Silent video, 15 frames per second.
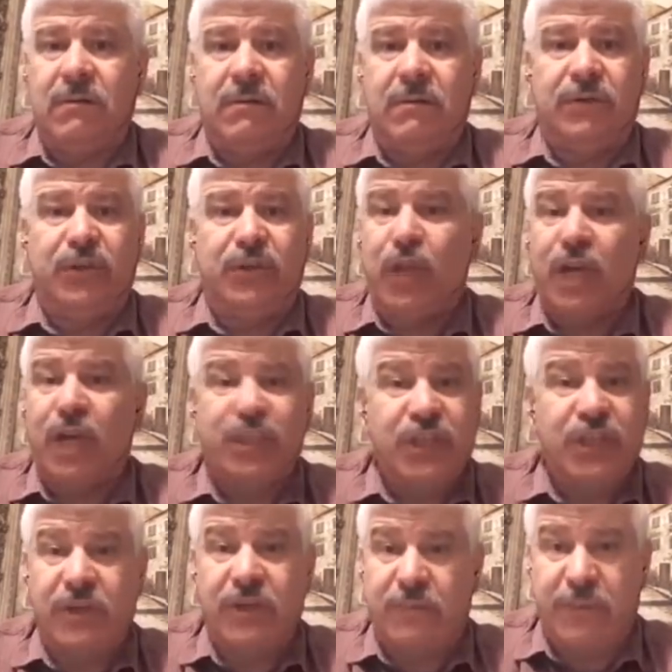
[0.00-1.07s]

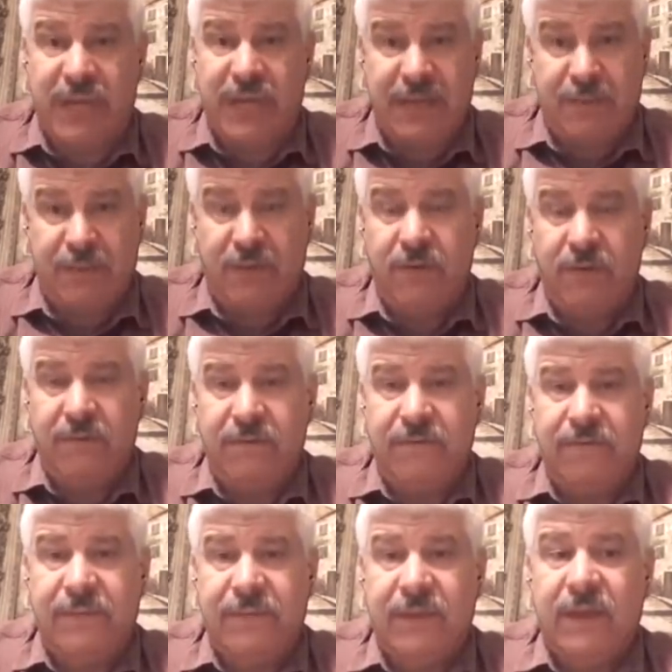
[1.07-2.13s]
judging other people.
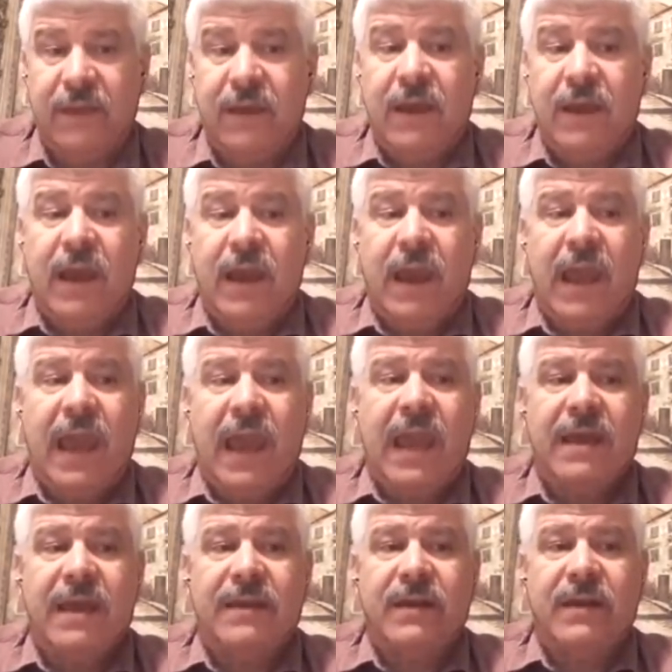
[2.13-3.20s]

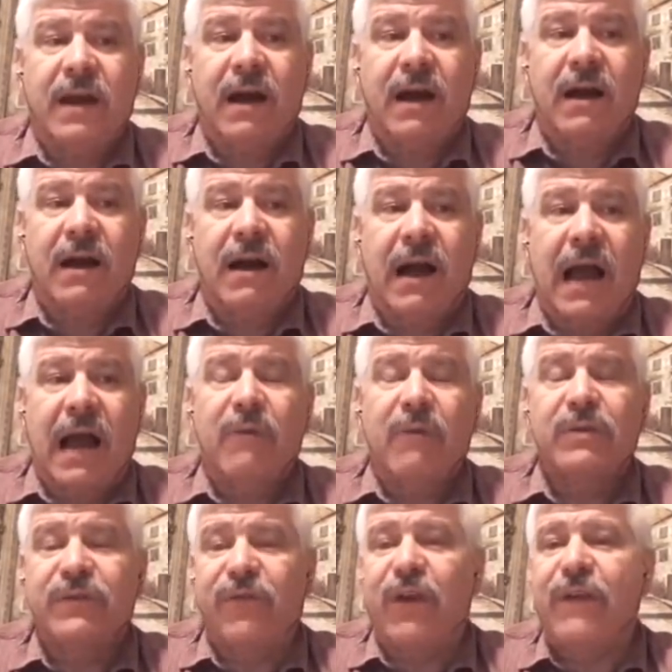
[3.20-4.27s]
And I
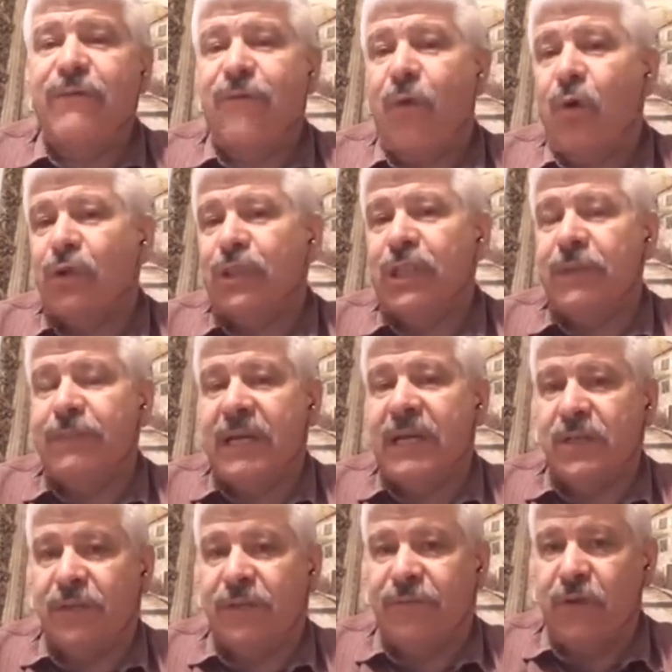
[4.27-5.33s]
was very fortunate
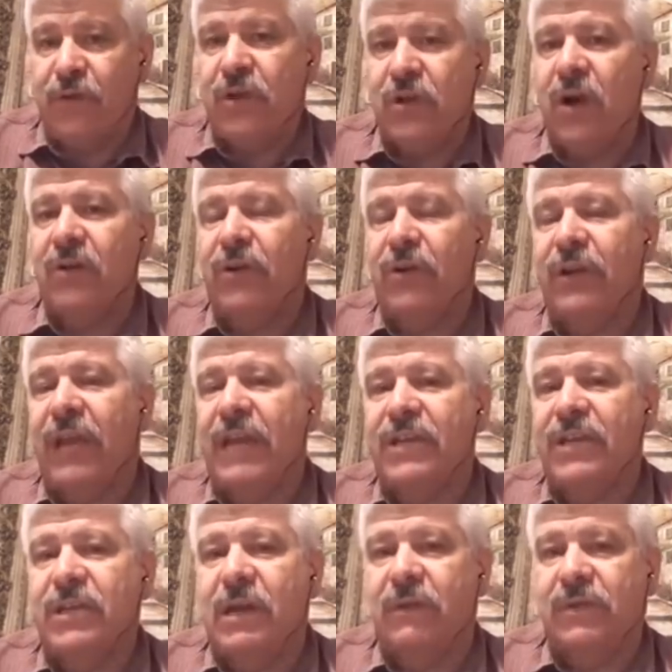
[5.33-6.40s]
because the first
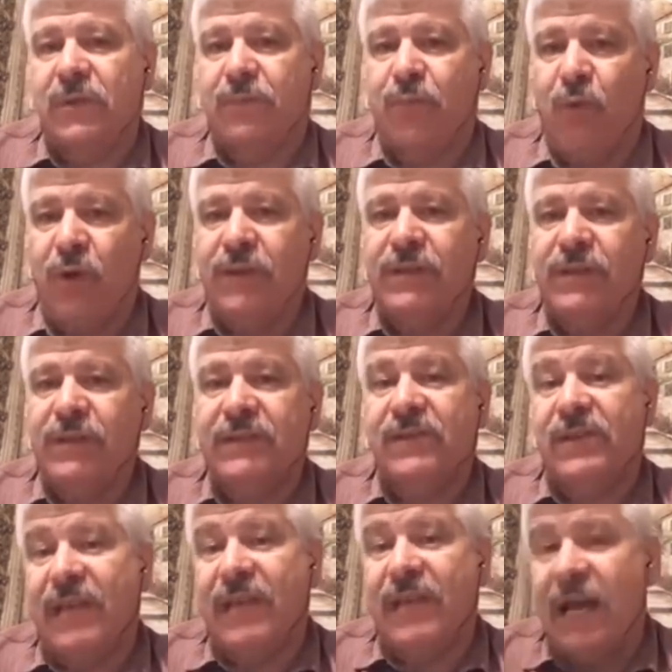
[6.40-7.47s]
congregation I was appointed as
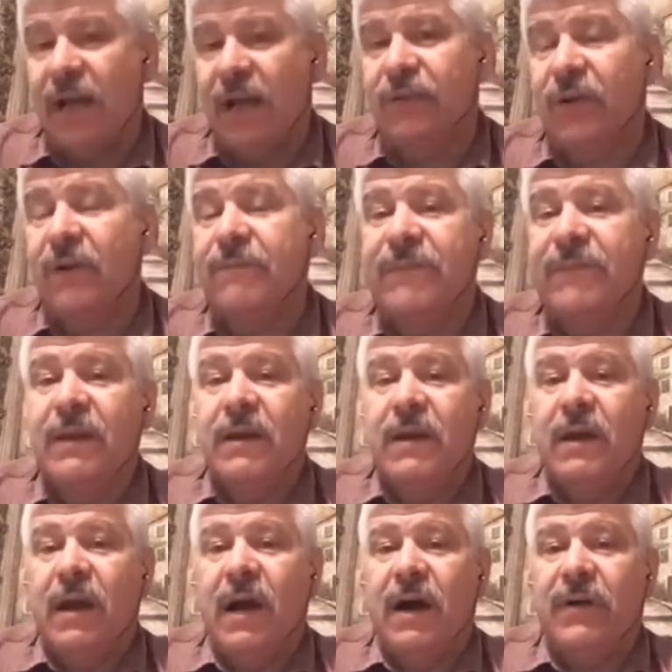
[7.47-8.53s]
an elder,
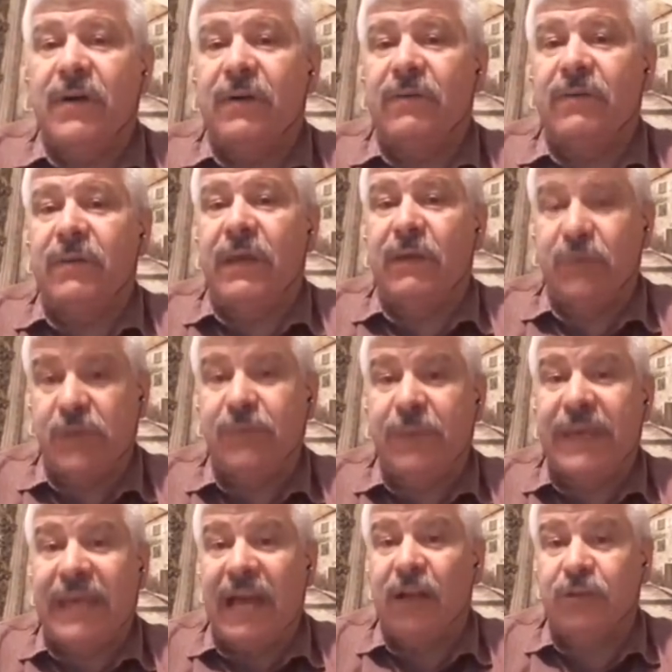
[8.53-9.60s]
it was a
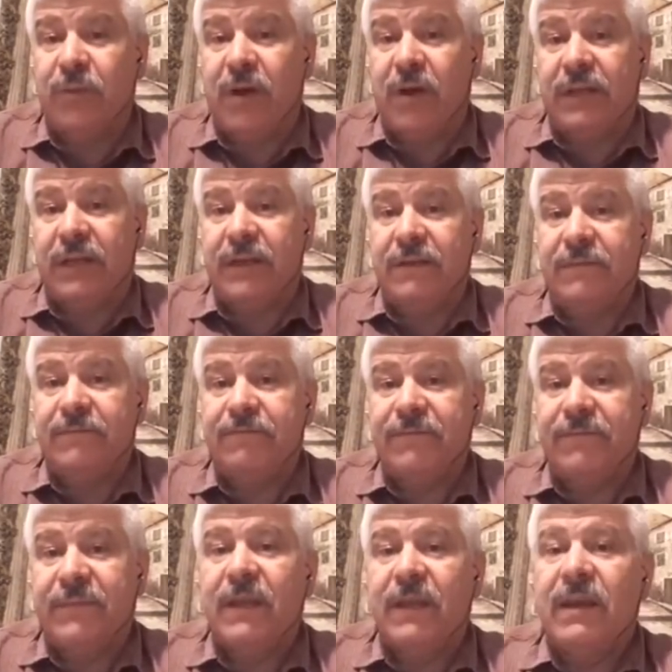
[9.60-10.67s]
big elder body.
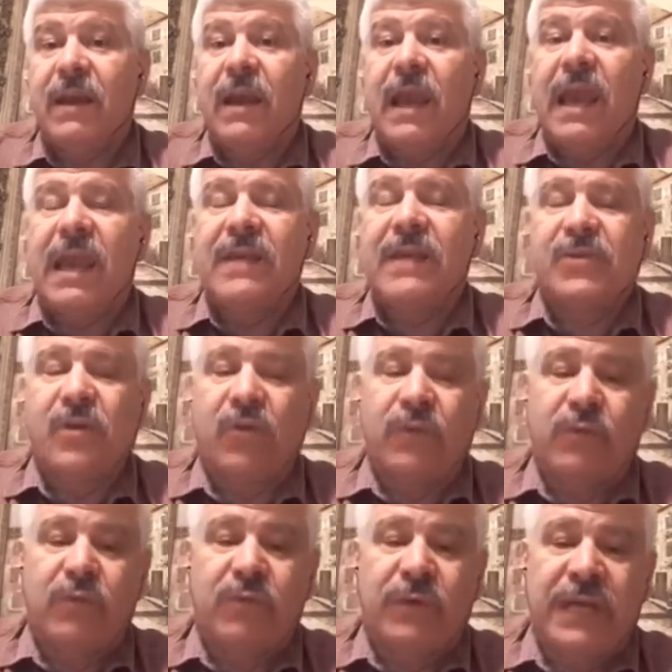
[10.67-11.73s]
And
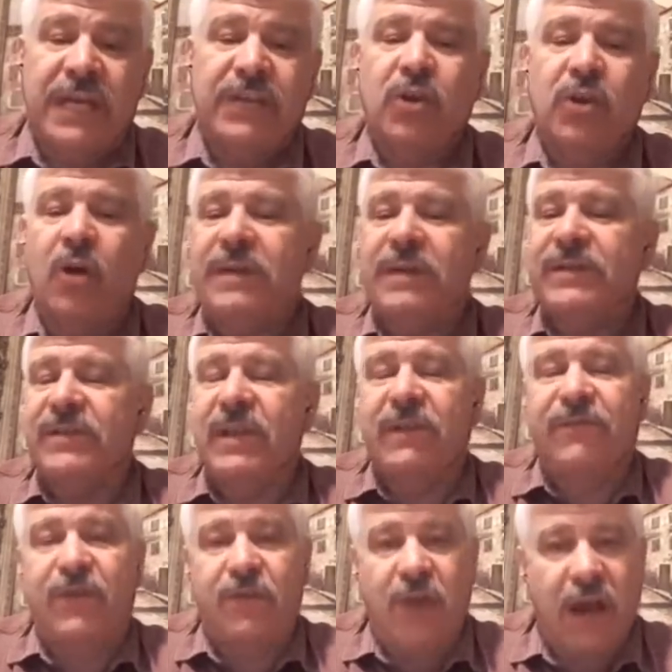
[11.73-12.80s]
so he told me, he said,
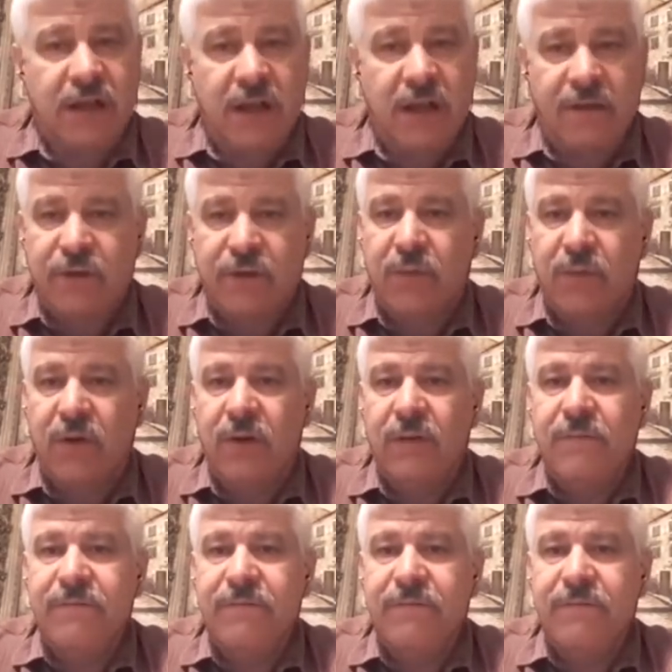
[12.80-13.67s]
if you're not comfortable,